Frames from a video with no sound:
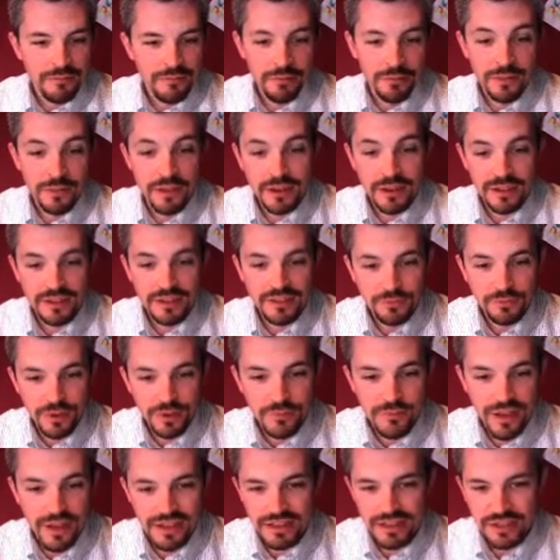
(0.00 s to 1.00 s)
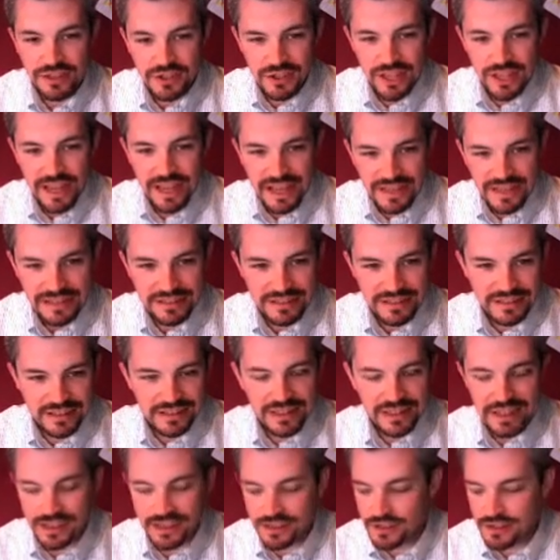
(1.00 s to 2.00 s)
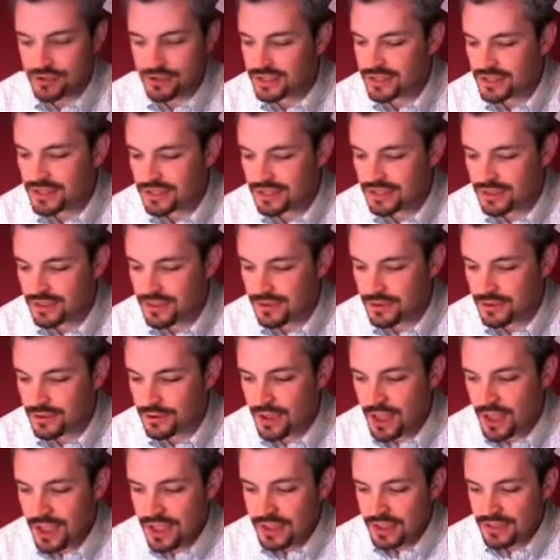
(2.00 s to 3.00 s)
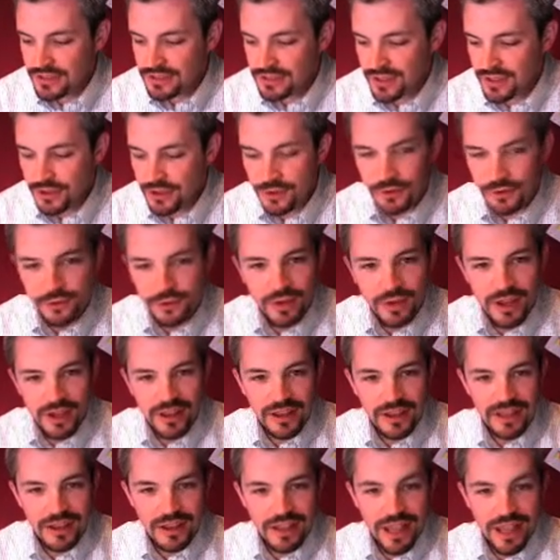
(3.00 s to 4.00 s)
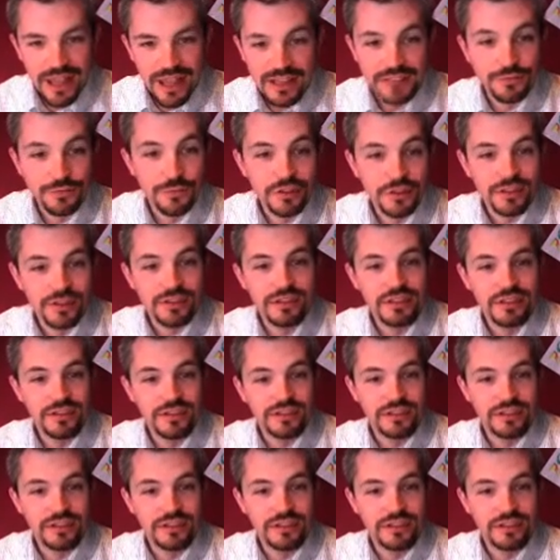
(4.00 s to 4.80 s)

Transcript: but because it's web-based, you guys can use it too. So I just wanted